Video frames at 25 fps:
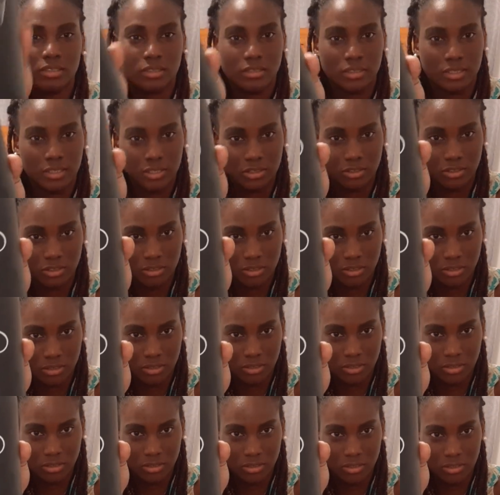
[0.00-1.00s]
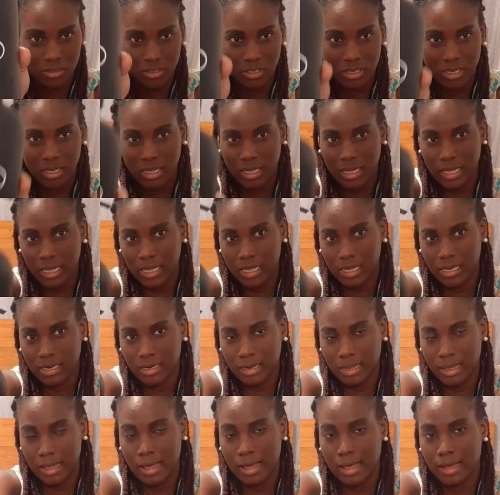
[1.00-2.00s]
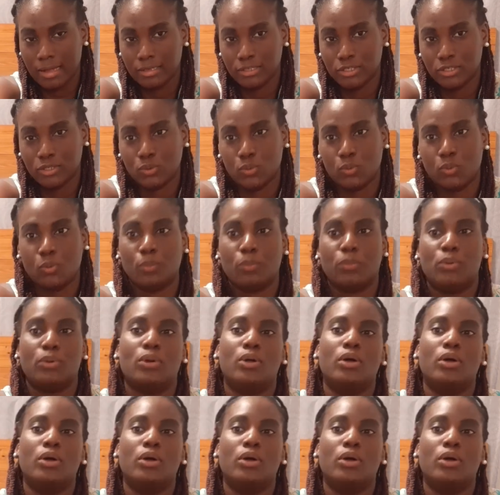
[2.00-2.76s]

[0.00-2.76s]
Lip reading: dish and hand soap